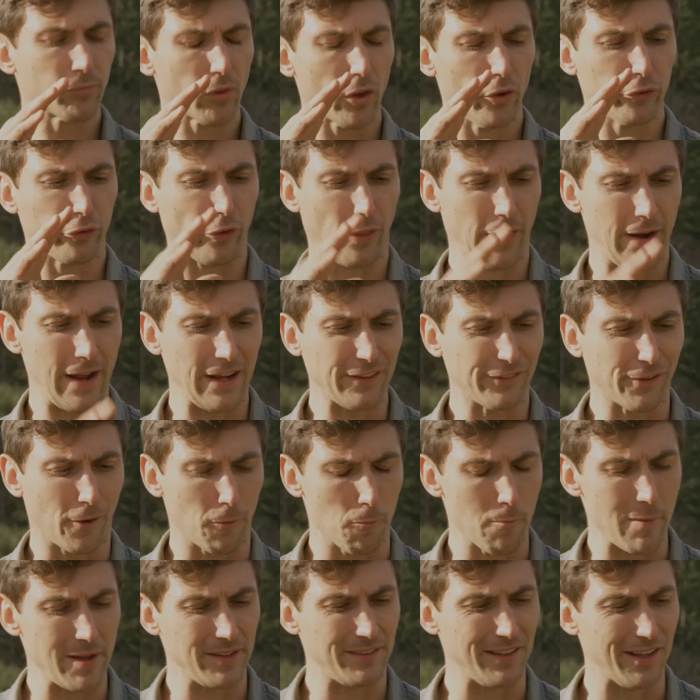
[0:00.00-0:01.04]
So the Knight's
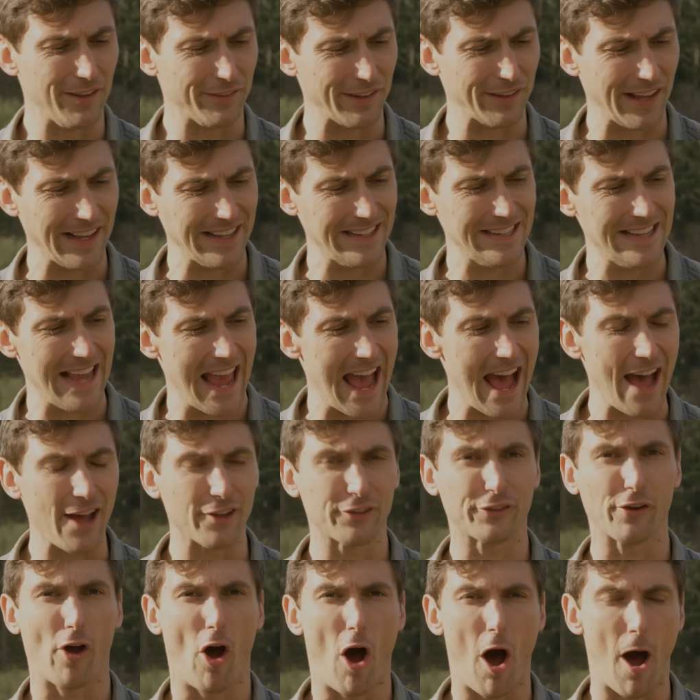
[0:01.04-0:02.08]
Armament is a
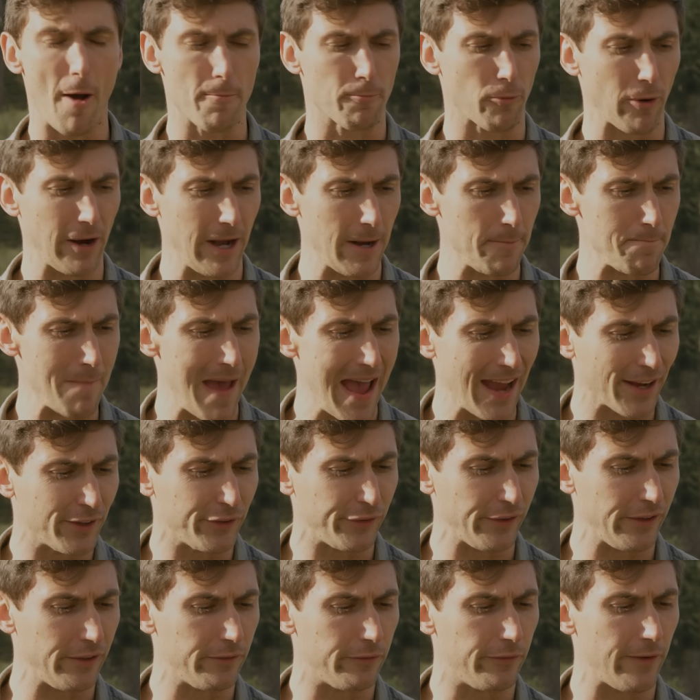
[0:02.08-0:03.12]
gas-operated
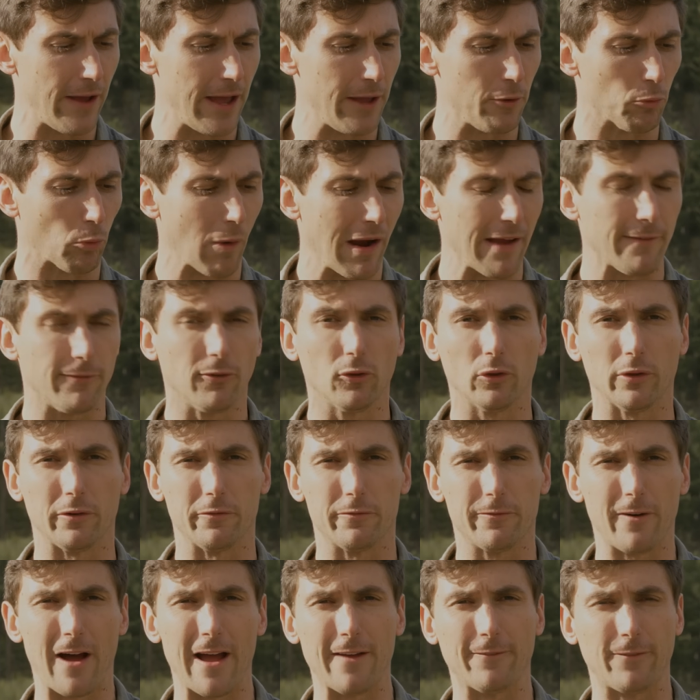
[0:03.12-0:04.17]
magazine-fed rifle in
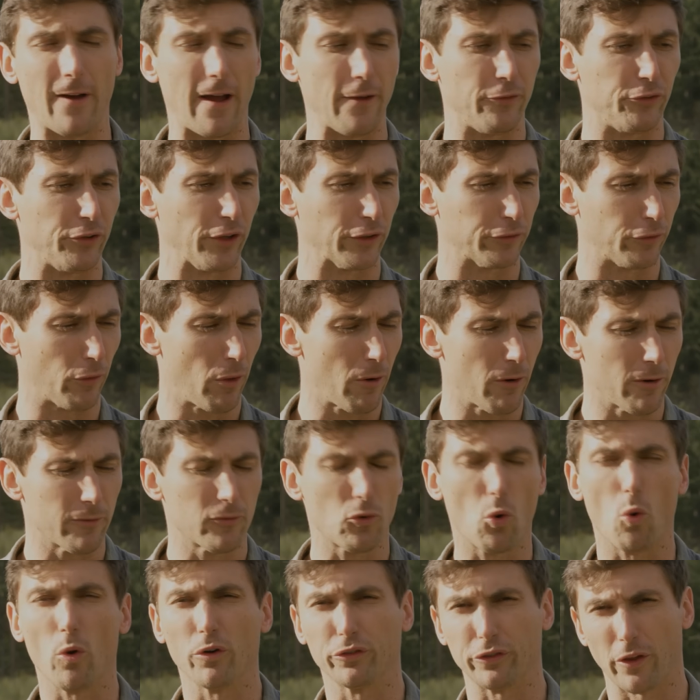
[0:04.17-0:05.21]
5.56. So there are, of
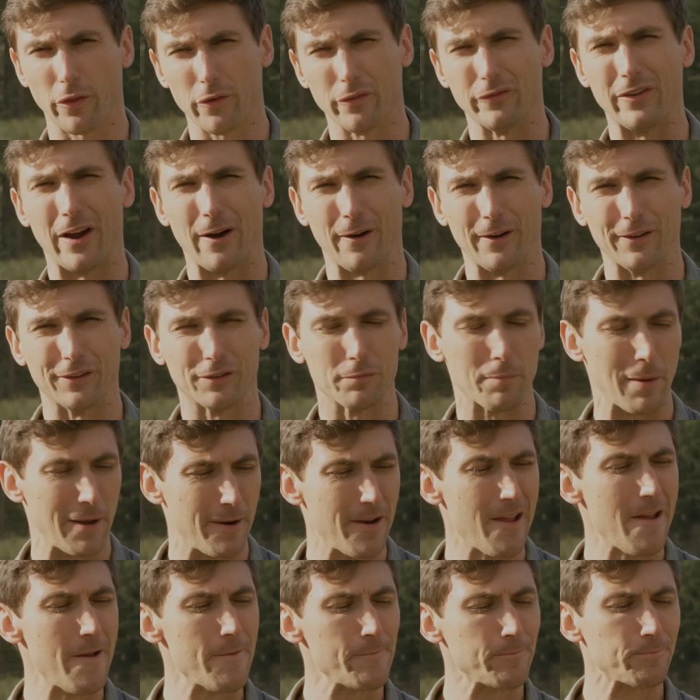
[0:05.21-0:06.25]
course, other variants, but
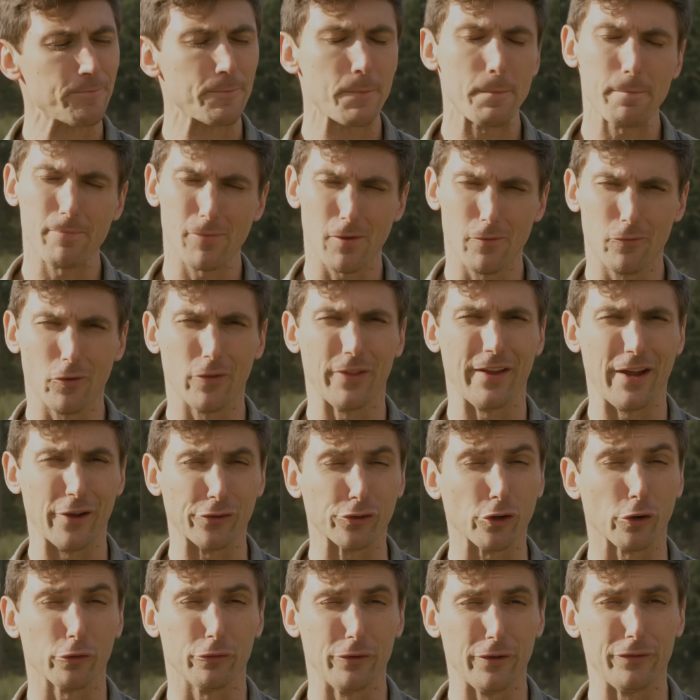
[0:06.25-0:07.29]
for the
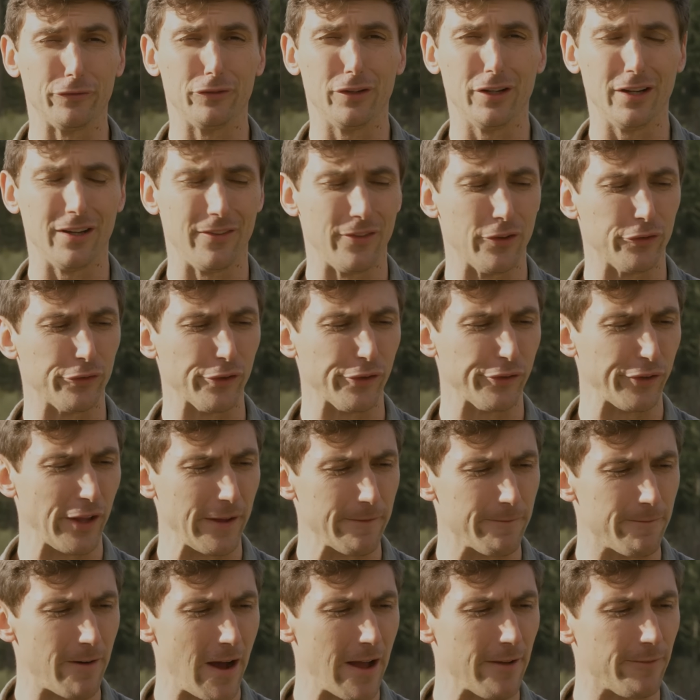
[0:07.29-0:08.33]
SR-15, this is a
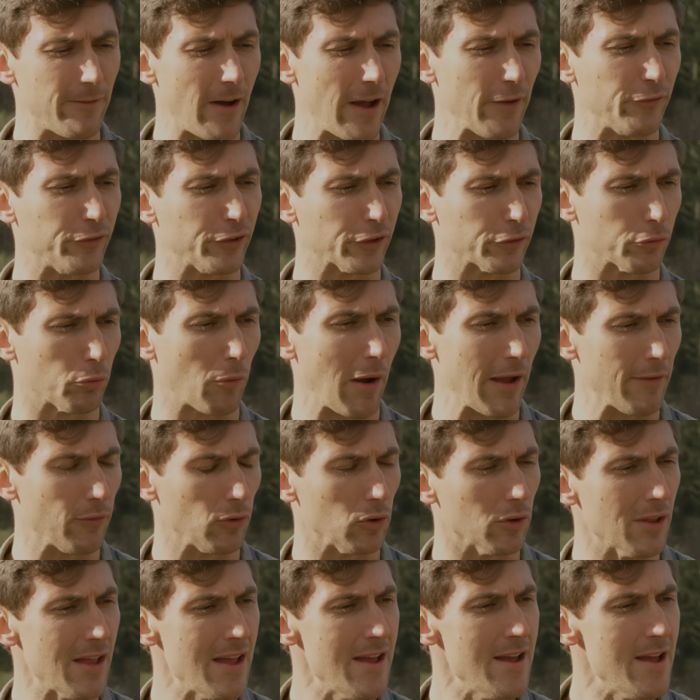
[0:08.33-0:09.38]
5.56
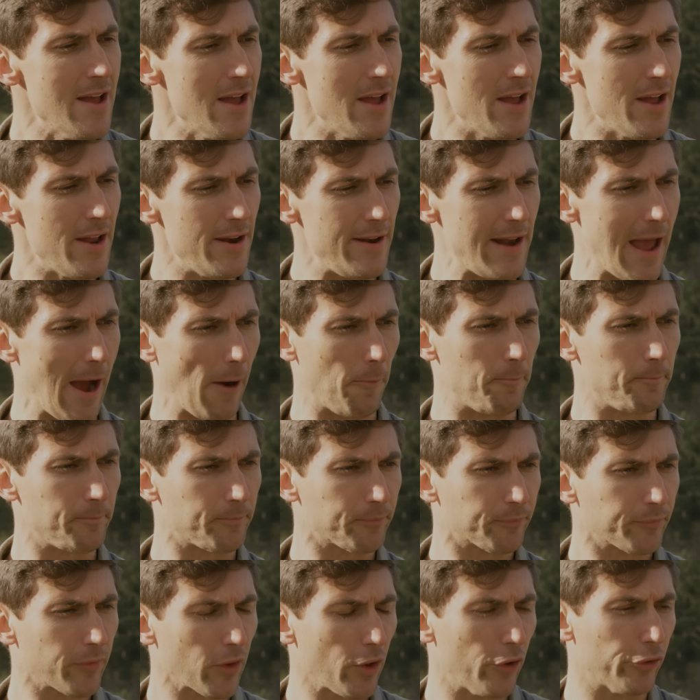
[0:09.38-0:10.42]
rifle. Now,
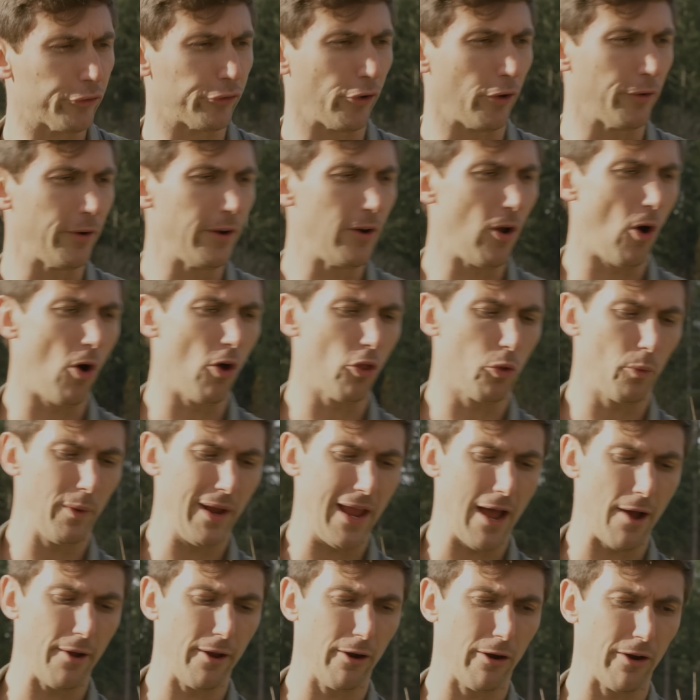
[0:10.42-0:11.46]
starting all the
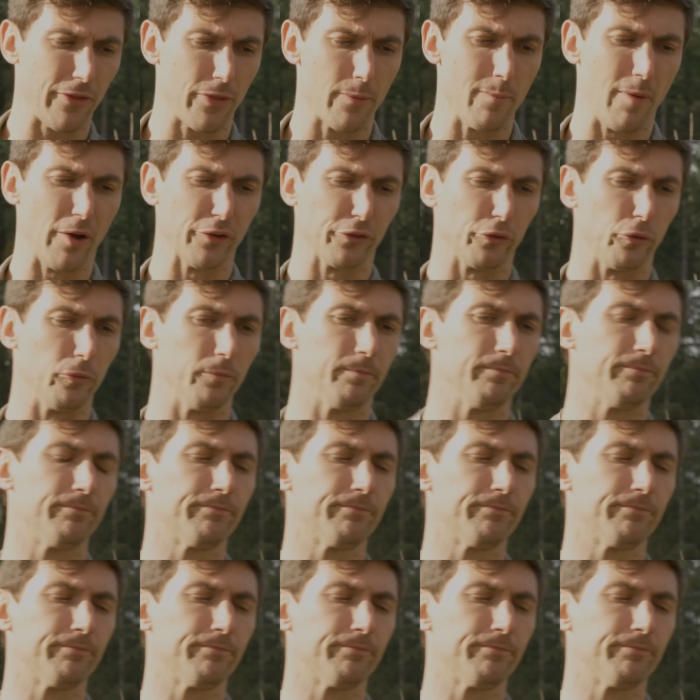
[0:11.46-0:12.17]
way out here at the muzzle,